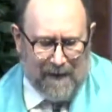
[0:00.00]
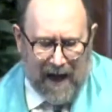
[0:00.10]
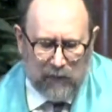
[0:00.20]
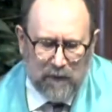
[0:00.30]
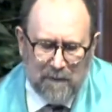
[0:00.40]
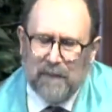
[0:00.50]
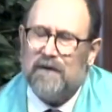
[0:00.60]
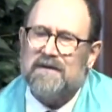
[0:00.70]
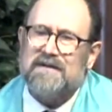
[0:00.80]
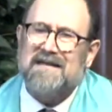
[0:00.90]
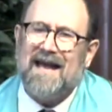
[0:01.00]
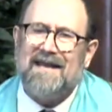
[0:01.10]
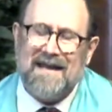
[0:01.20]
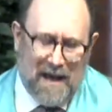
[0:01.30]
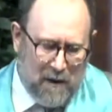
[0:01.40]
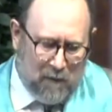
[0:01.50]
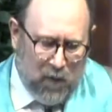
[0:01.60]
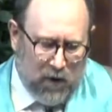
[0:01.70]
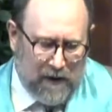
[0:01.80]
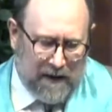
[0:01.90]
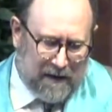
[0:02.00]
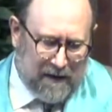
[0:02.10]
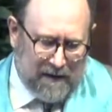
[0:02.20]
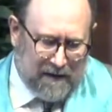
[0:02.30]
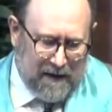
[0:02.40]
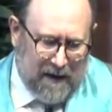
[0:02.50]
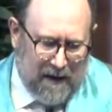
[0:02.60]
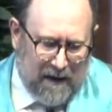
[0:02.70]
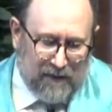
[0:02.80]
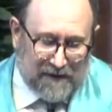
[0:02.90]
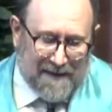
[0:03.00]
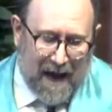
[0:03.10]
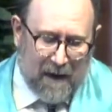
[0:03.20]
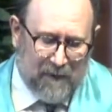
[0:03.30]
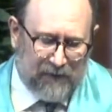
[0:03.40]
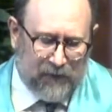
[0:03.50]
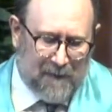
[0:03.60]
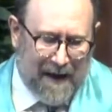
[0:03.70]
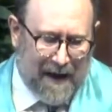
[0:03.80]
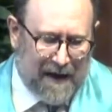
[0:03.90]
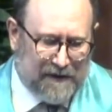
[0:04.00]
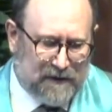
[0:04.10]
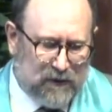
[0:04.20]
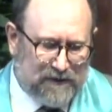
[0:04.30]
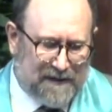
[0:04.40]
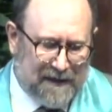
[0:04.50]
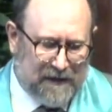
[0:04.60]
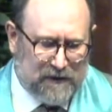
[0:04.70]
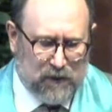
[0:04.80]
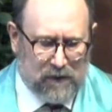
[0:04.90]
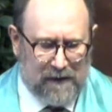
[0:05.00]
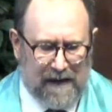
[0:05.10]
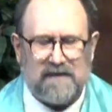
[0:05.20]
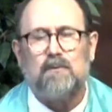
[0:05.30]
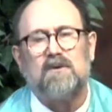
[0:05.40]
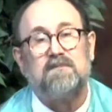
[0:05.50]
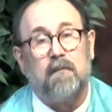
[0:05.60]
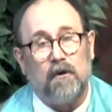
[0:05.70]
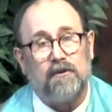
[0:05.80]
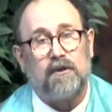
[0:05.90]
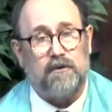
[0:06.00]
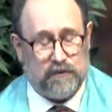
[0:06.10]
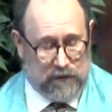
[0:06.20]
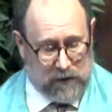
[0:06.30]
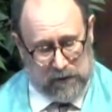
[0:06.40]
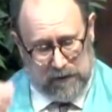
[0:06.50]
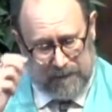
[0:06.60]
I remember the Sunday morning, the topic for my high school Sunday school class was birth control.